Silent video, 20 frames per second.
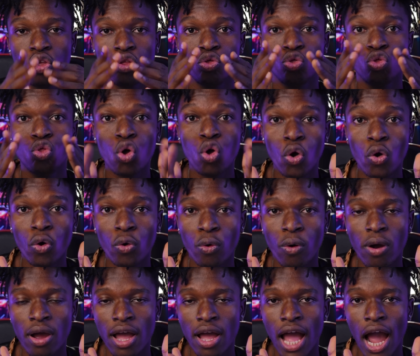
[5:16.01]
No,
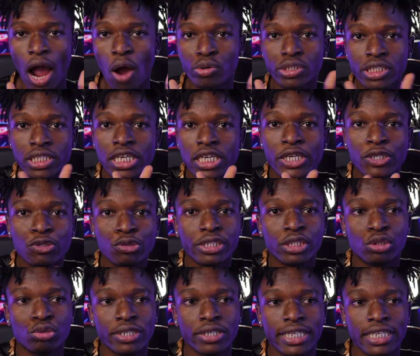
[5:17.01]
I was literally
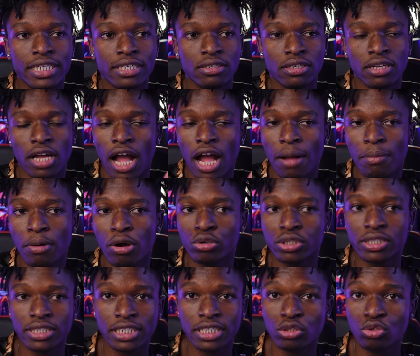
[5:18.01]
trading
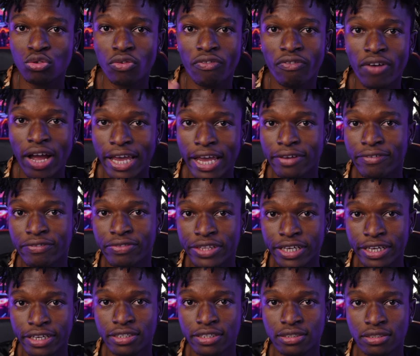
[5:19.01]
about 3 to 5
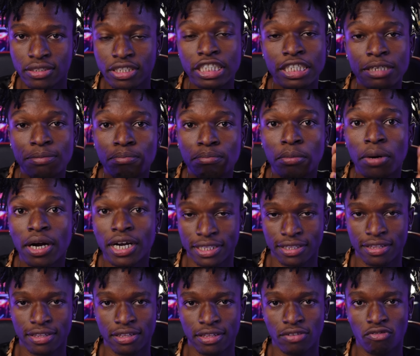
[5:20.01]
days in a
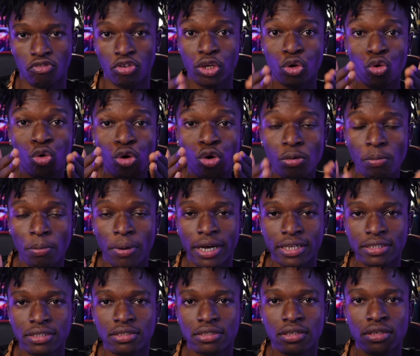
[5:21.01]
month. For the whole
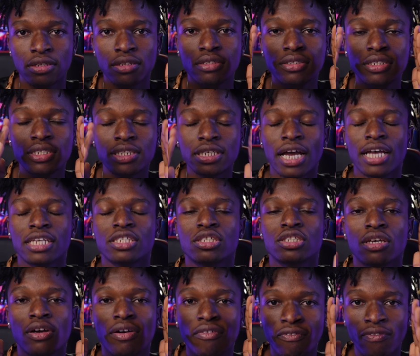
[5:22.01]
month, just
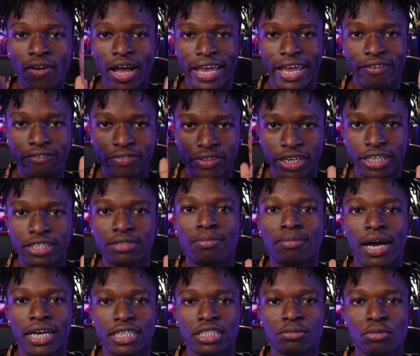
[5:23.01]
5 days
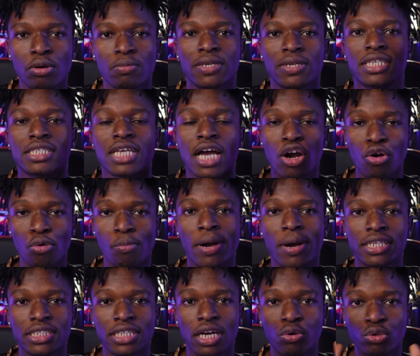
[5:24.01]
maximum. That's how
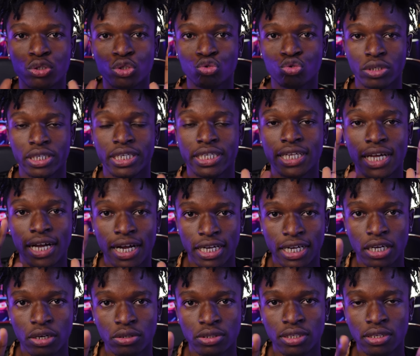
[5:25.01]
much I was trading that
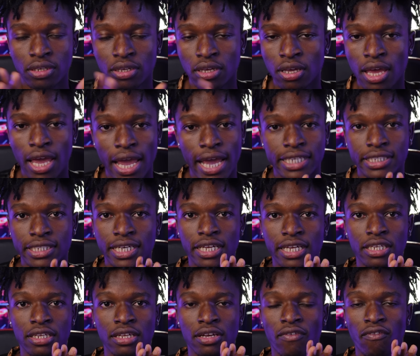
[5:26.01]
account. And
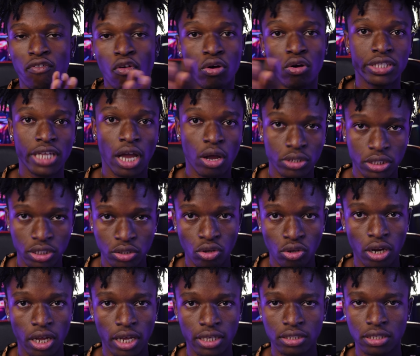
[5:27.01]
then
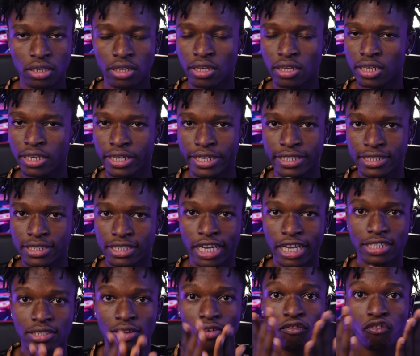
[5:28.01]
$4,000 is
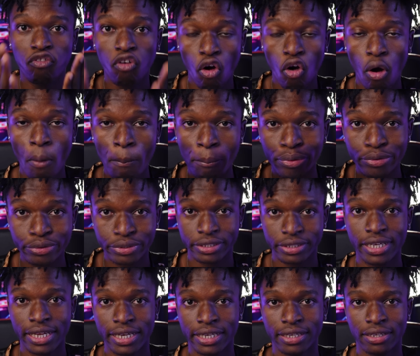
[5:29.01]
just
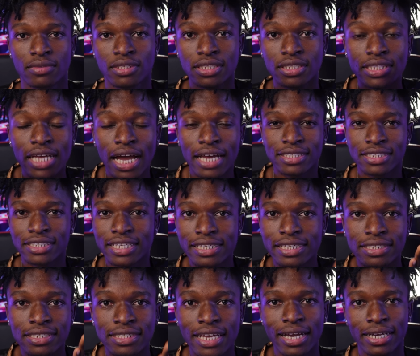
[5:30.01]
4%. That's
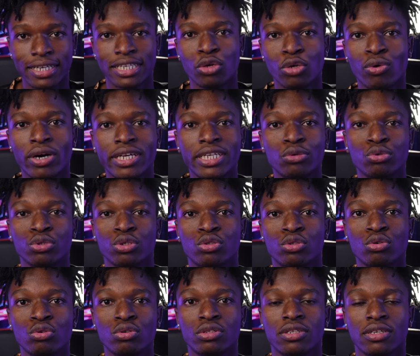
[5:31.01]
exactly what I was
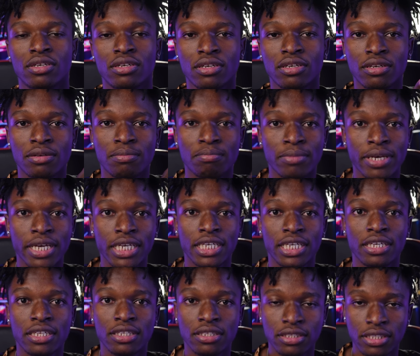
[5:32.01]
told.
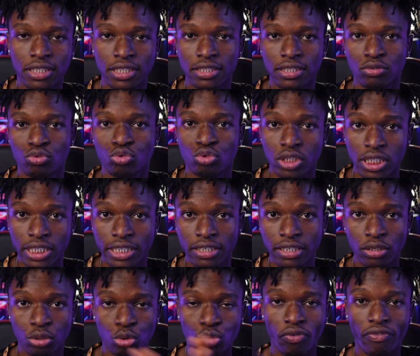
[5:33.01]
Making
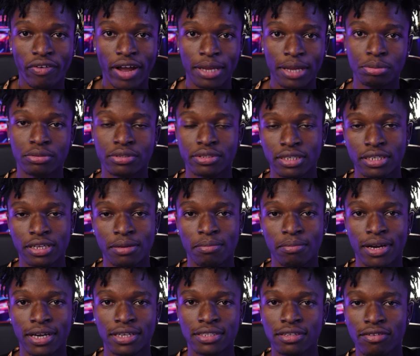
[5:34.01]
3 to 5% a
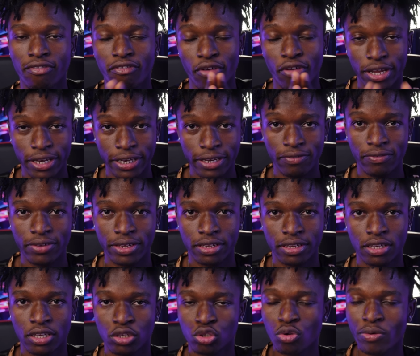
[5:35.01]
month for a living.
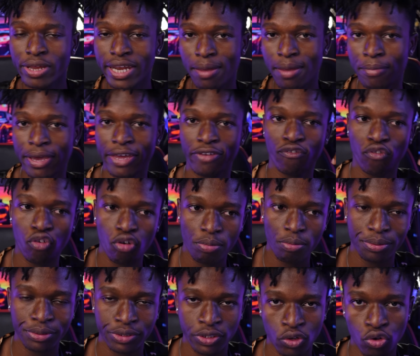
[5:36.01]
So when I made
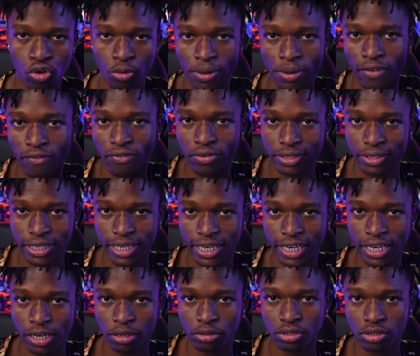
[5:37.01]
4% on my funded
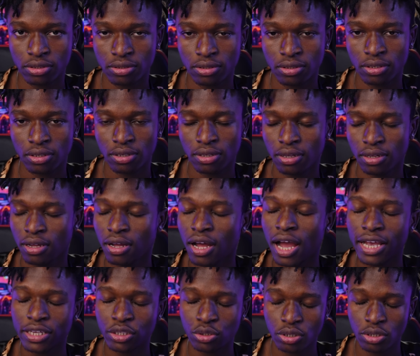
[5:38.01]
account,
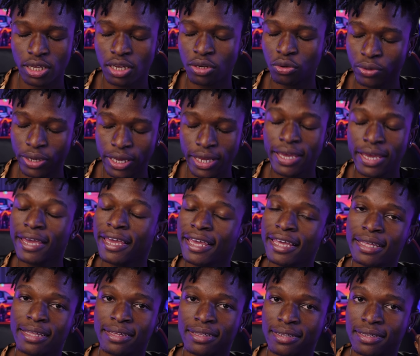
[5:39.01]
I saw that, okay,
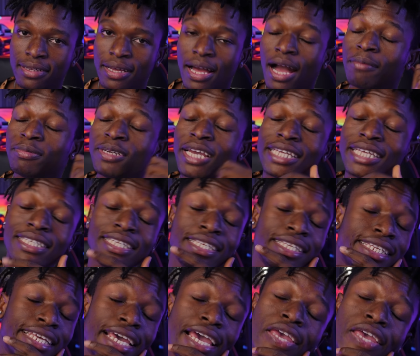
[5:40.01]
I'm getting
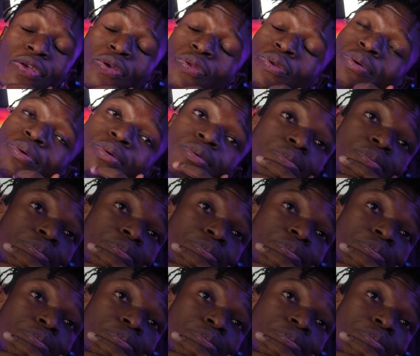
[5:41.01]
there, you know.